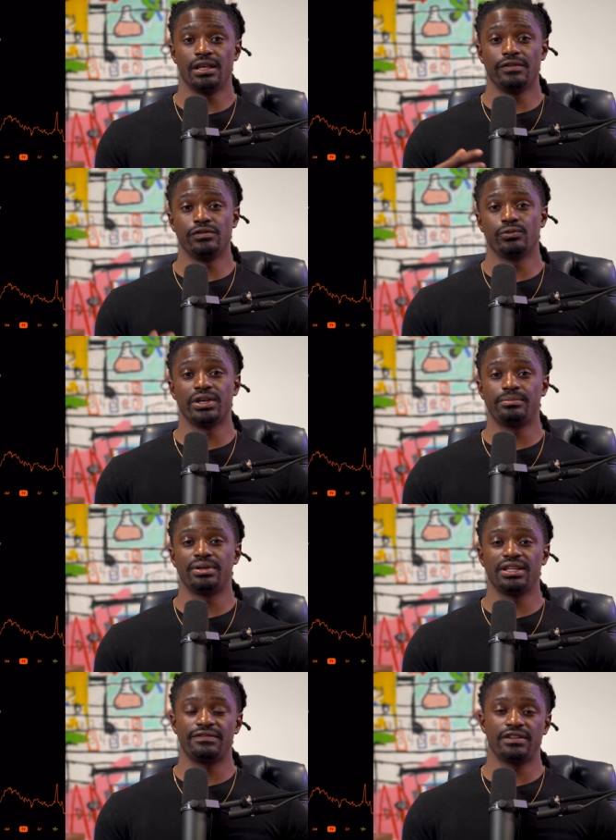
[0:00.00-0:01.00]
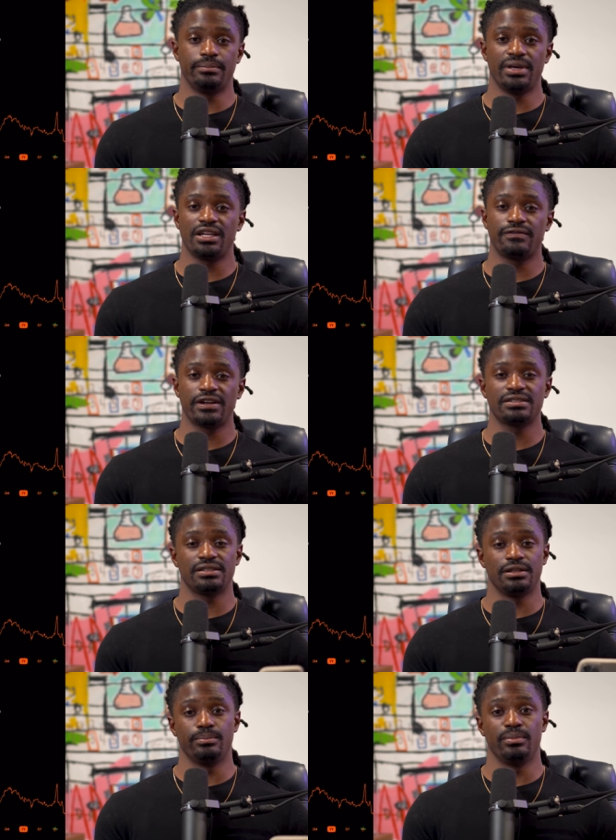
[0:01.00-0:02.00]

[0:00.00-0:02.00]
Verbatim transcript: if you really believe in the metaverse and the